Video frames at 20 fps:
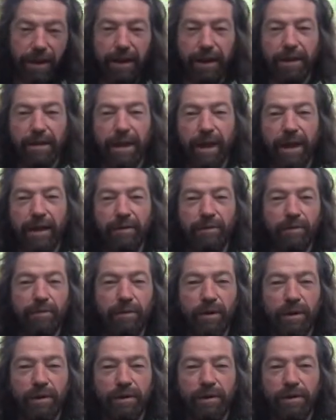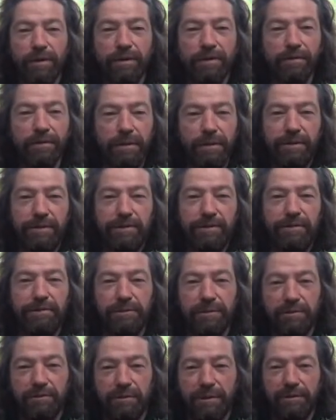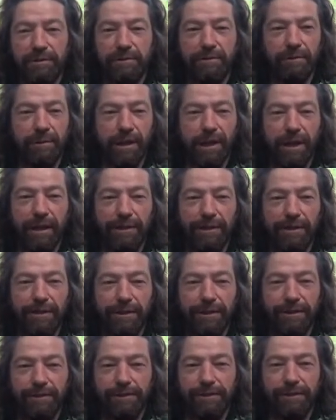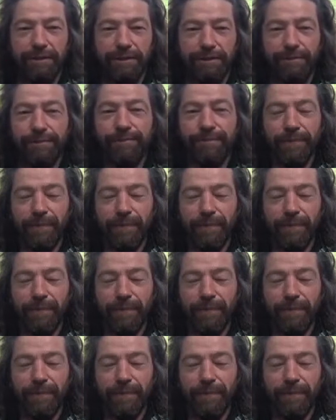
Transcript: not wonder what this was written 2,800 years ago.